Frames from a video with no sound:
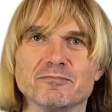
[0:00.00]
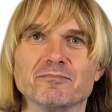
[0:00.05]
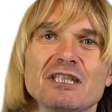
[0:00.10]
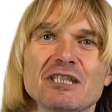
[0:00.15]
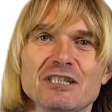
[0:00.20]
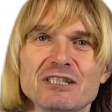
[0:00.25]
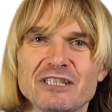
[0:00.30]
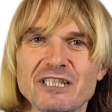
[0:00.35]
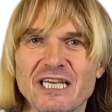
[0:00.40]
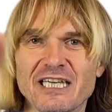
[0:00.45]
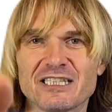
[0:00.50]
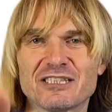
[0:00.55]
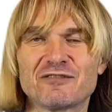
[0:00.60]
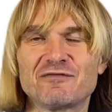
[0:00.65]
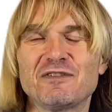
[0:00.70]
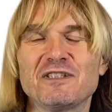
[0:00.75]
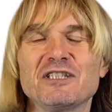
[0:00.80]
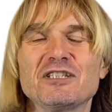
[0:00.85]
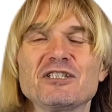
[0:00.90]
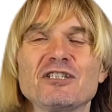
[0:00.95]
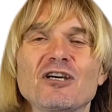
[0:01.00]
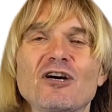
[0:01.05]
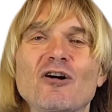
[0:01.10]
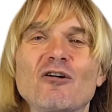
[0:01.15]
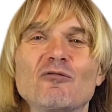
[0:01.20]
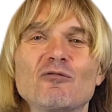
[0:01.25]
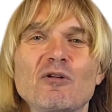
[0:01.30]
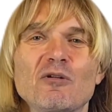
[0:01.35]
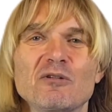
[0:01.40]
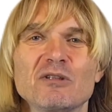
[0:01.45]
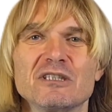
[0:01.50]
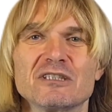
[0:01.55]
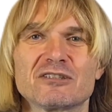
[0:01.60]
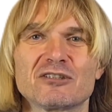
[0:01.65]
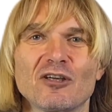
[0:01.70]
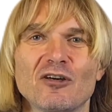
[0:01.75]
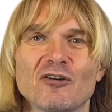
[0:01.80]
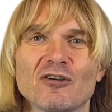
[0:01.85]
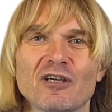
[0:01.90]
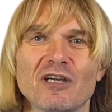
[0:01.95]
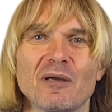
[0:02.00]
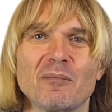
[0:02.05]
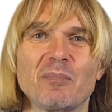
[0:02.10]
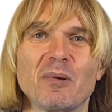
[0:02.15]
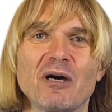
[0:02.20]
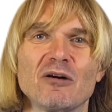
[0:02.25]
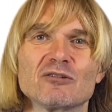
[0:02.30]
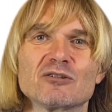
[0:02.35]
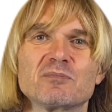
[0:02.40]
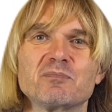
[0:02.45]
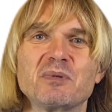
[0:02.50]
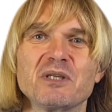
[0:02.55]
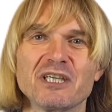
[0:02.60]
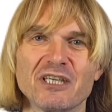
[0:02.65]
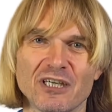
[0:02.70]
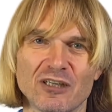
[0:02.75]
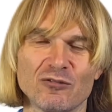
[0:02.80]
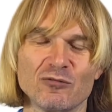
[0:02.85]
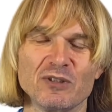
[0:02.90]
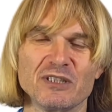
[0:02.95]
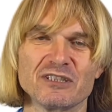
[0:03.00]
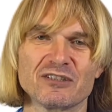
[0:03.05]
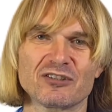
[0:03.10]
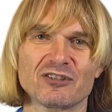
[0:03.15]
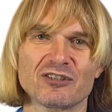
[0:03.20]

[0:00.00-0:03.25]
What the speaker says: In next video we will talk about bigger wind